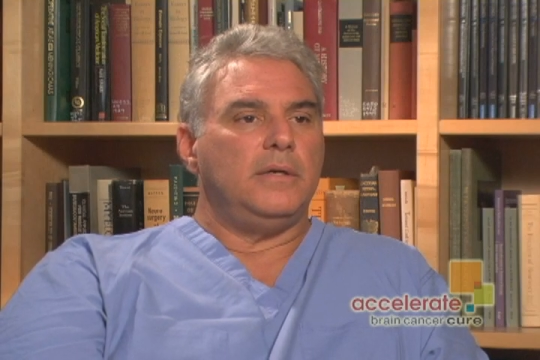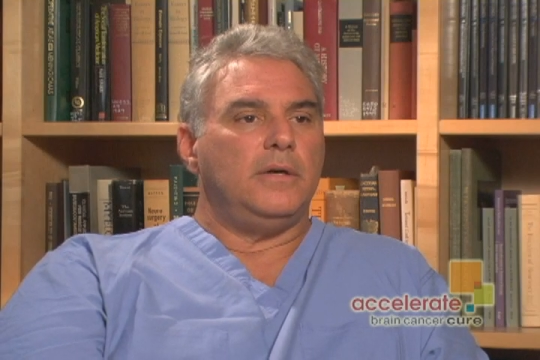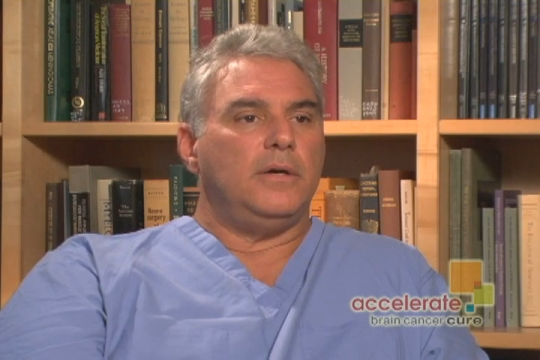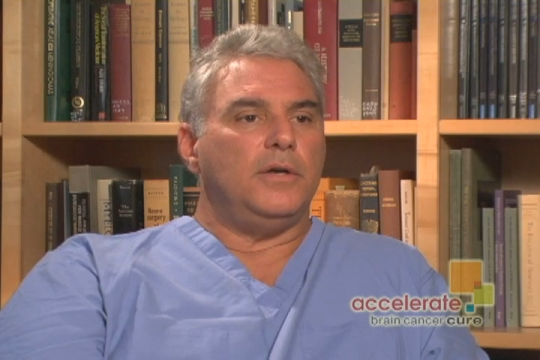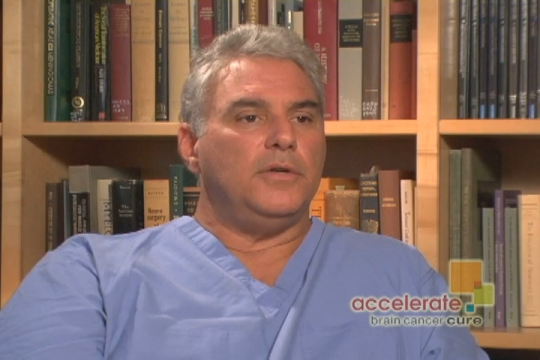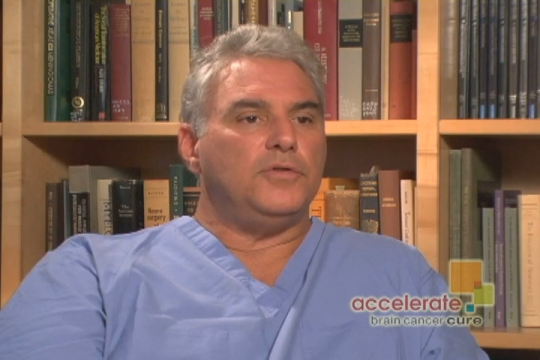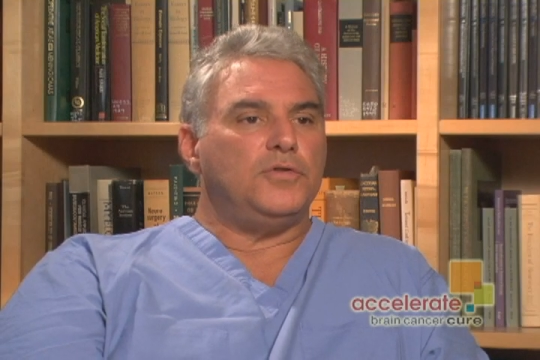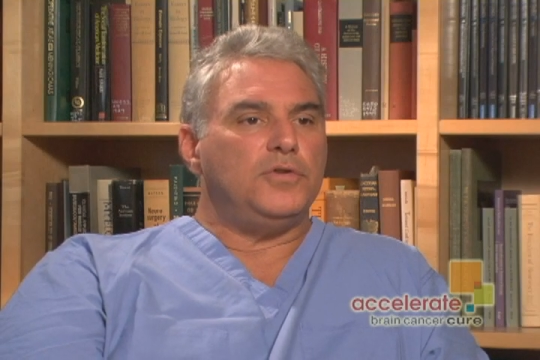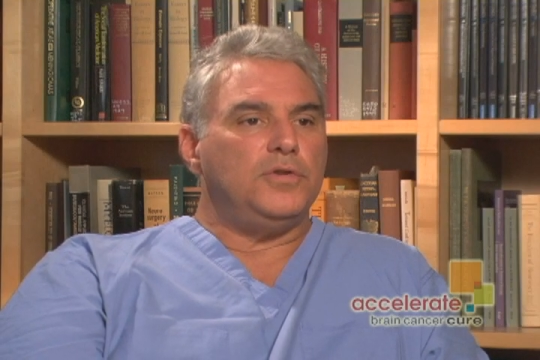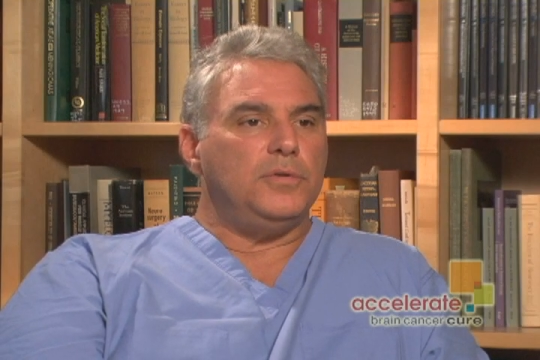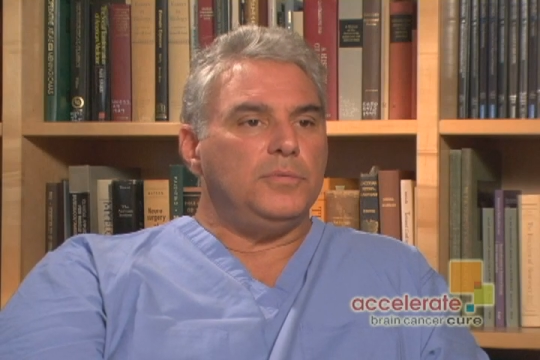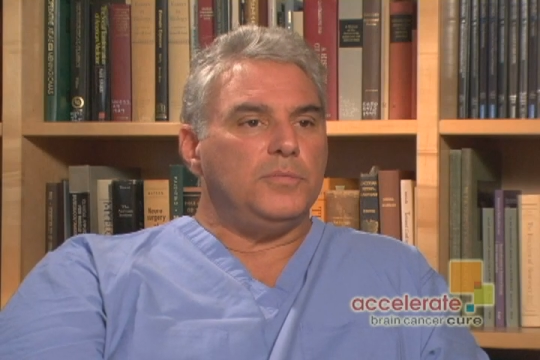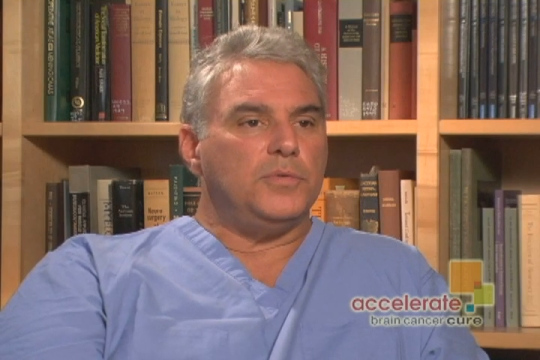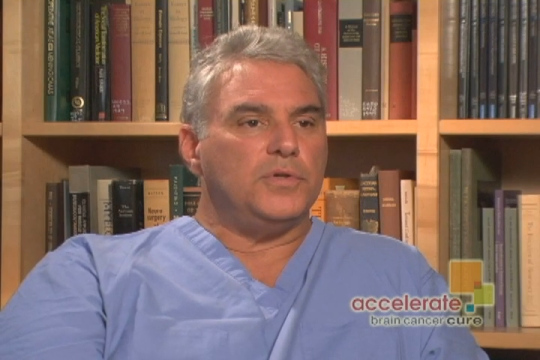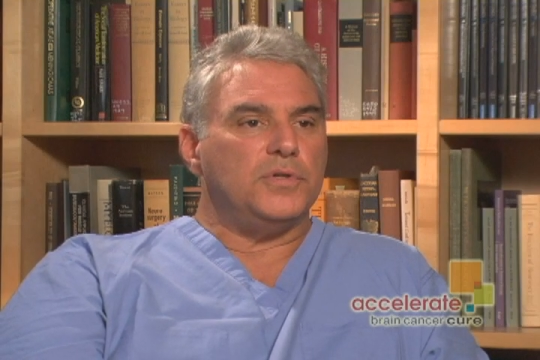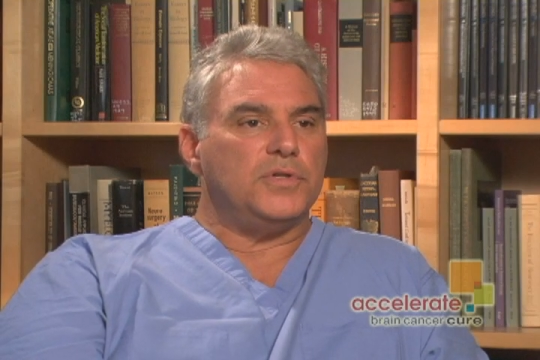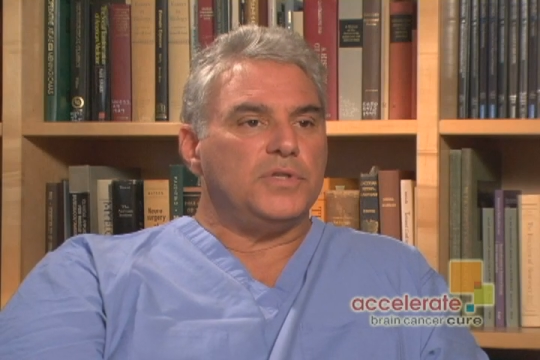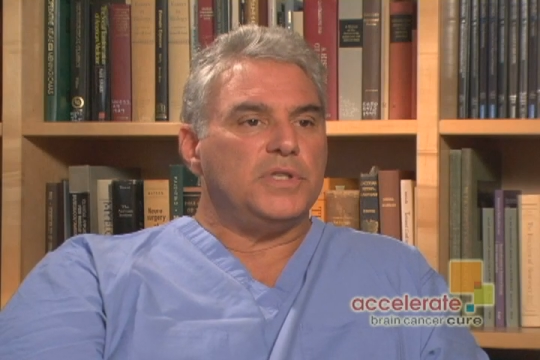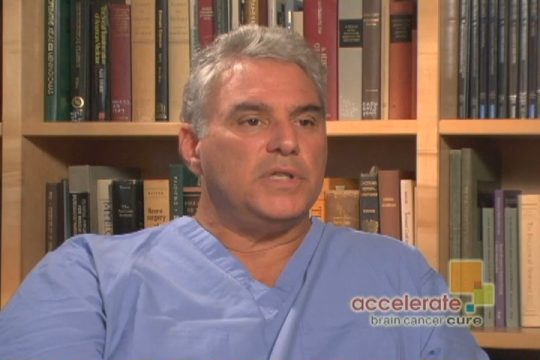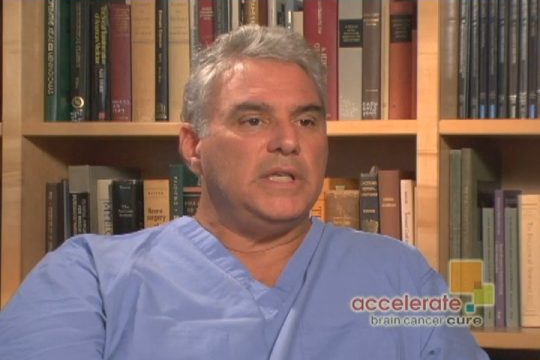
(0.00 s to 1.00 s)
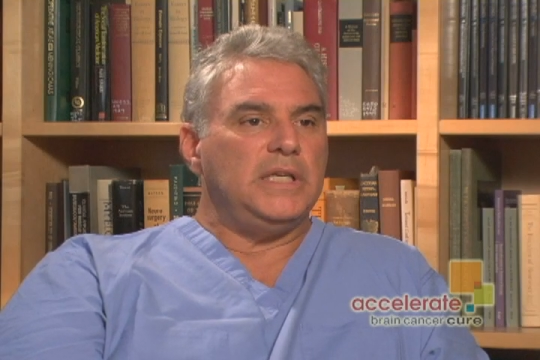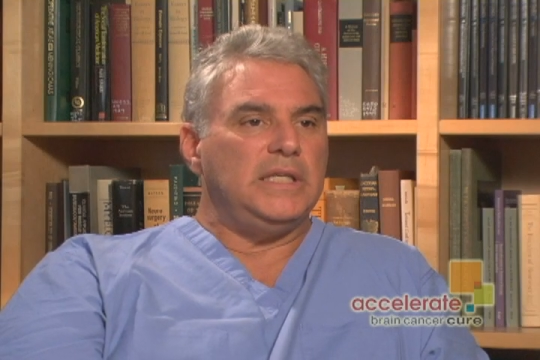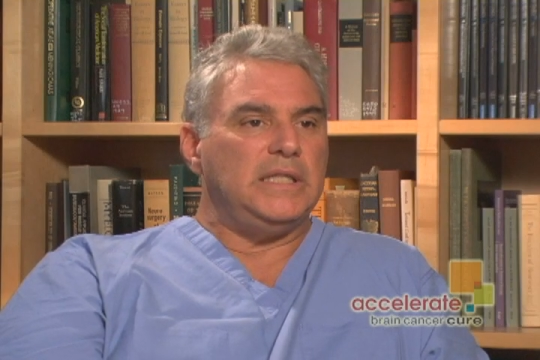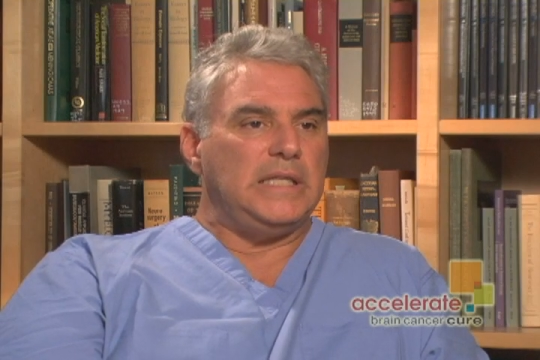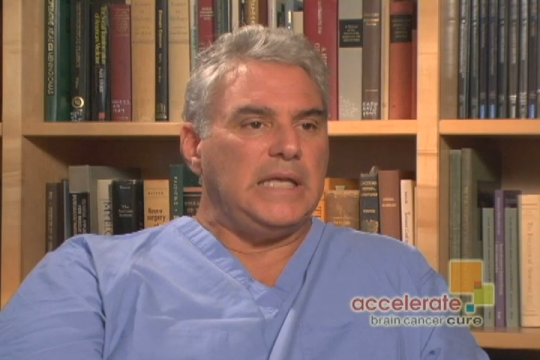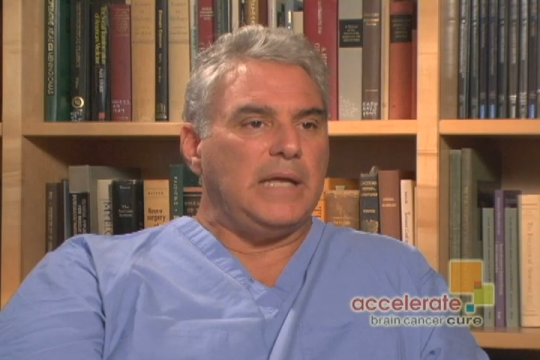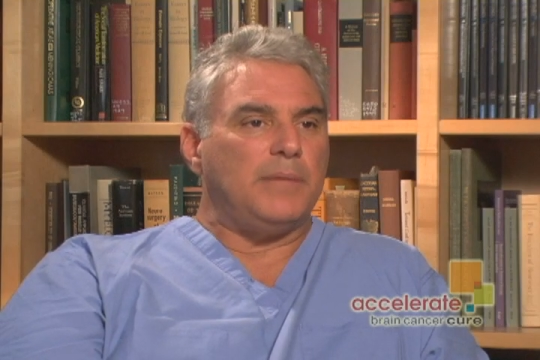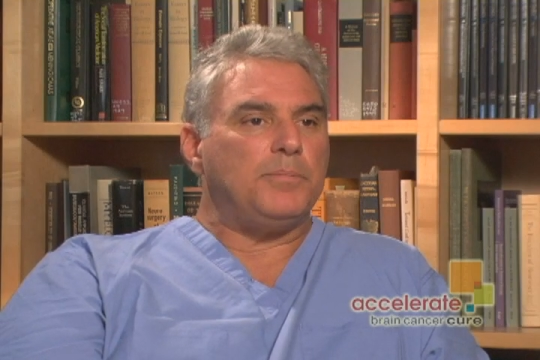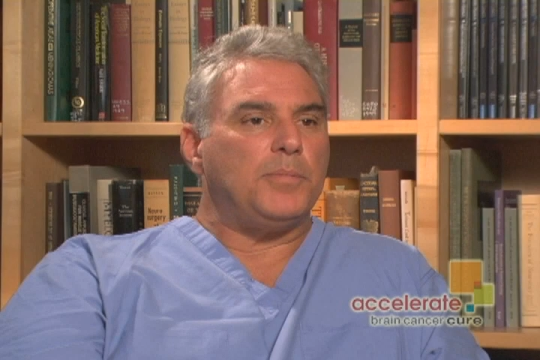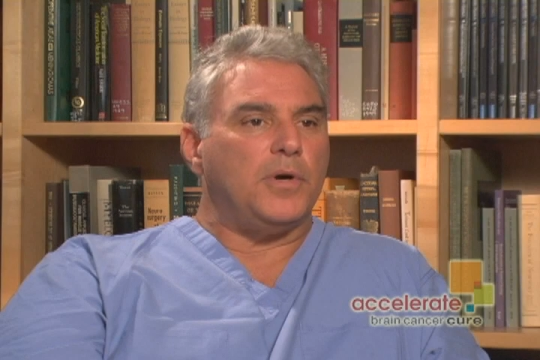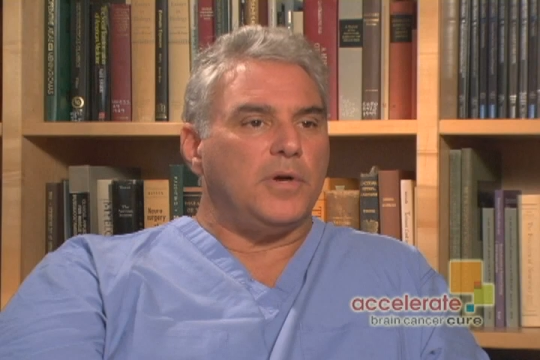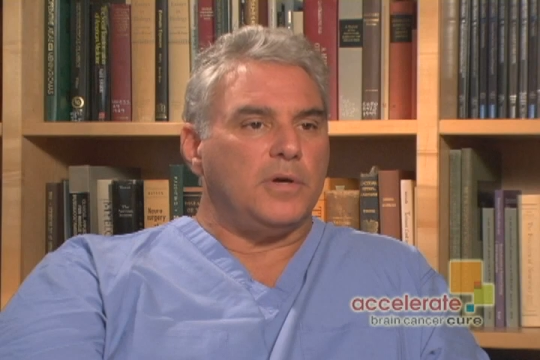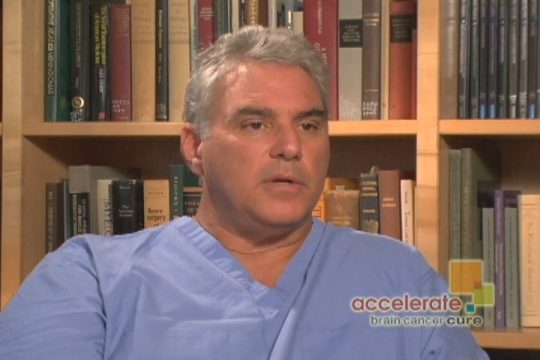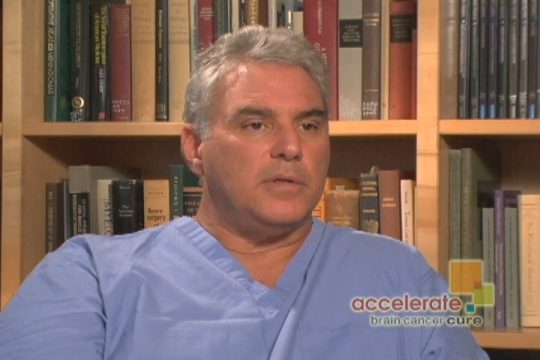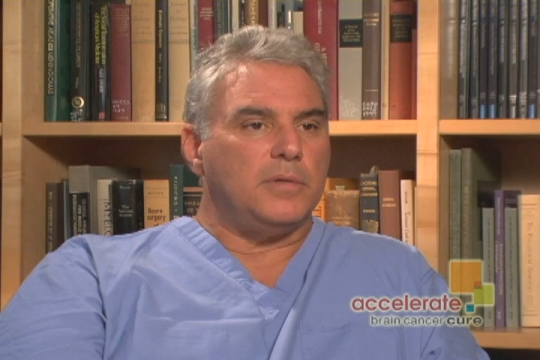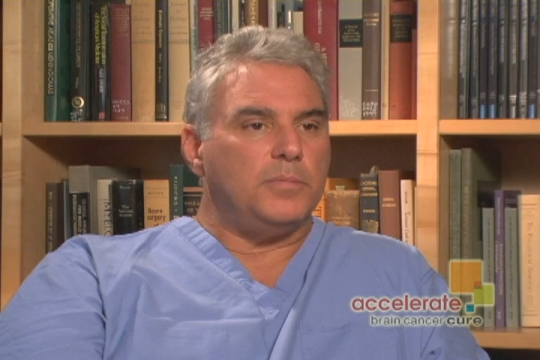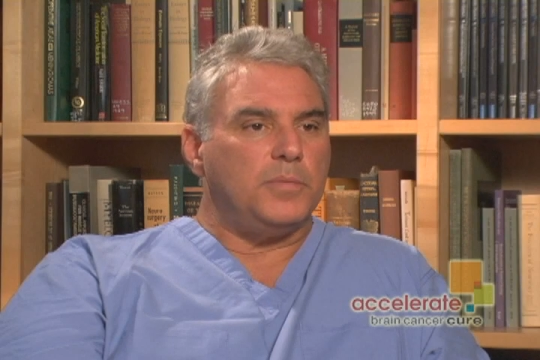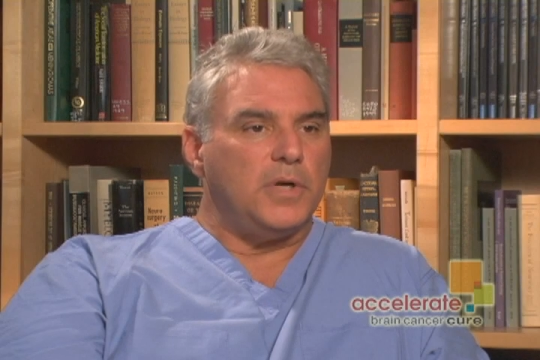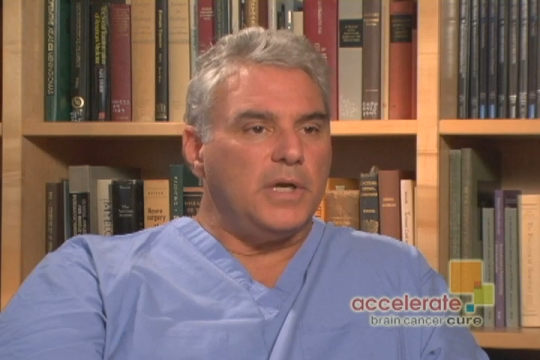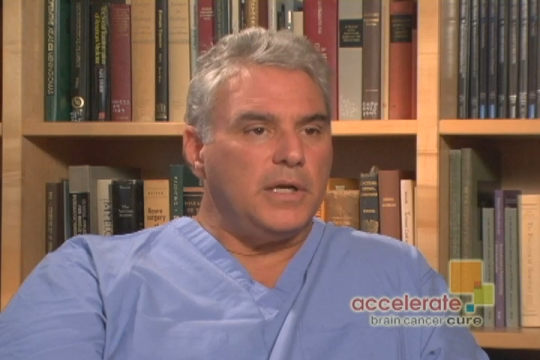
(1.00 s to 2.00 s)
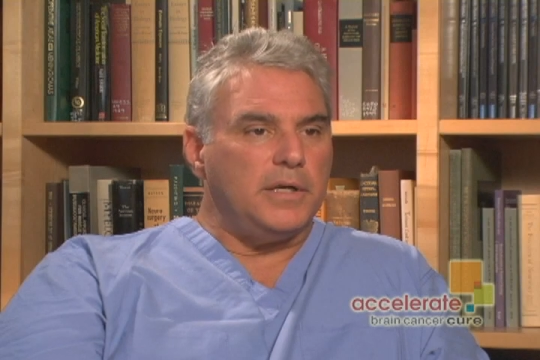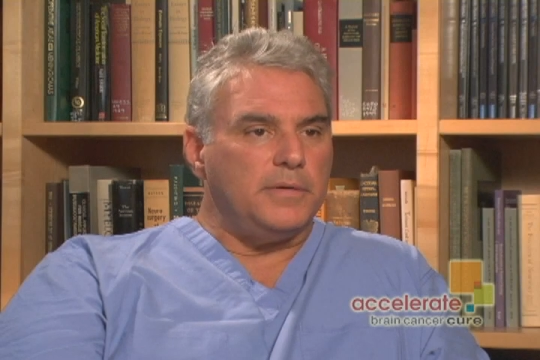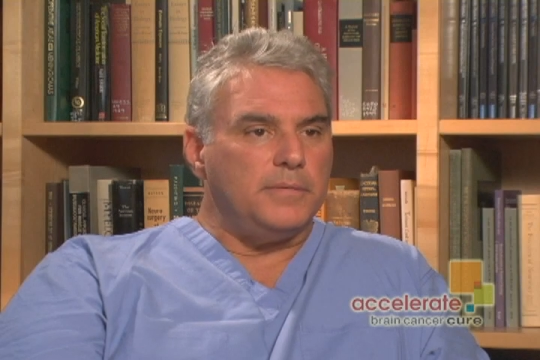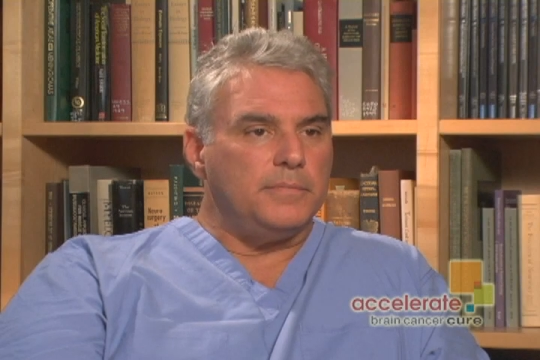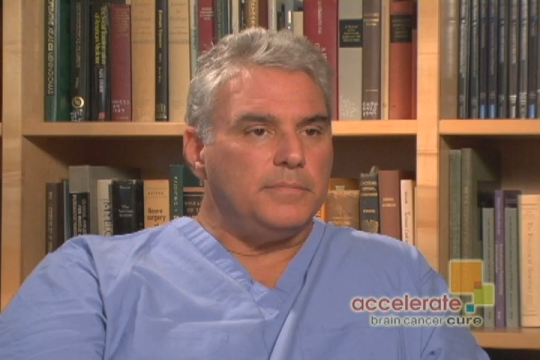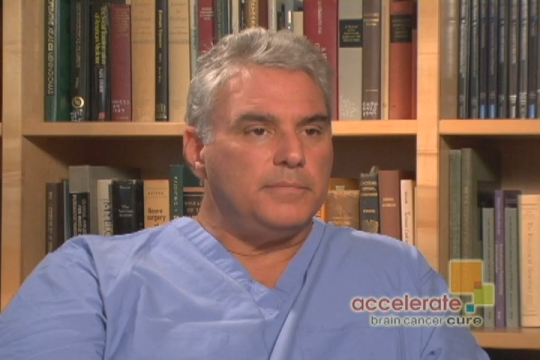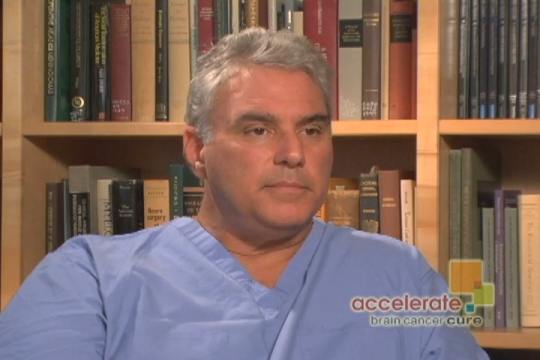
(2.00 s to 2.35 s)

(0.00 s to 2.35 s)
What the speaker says: on tumors in that part of the brain.